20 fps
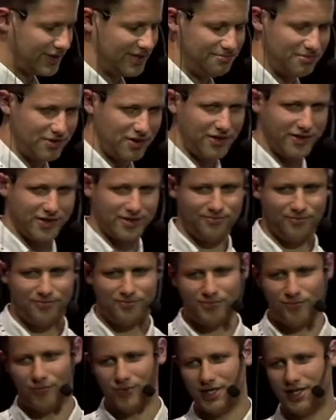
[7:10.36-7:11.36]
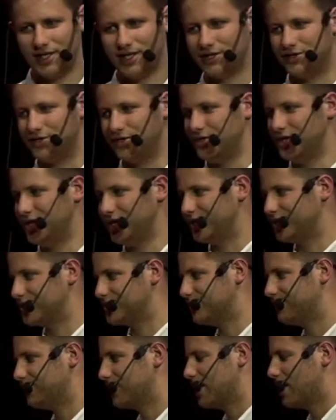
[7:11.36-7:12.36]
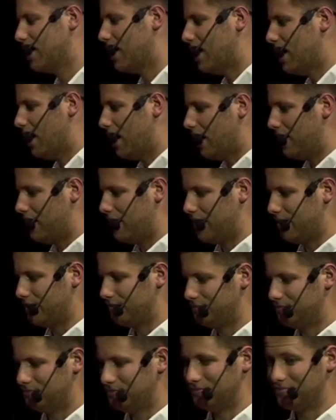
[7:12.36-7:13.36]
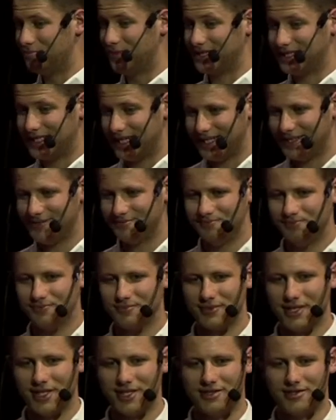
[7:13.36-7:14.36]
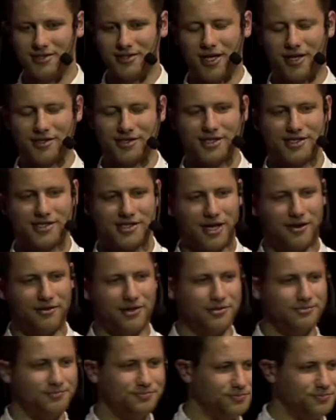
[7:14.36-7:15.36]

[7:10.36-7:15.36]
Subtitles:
the program within the 2 years. But then, in 2007,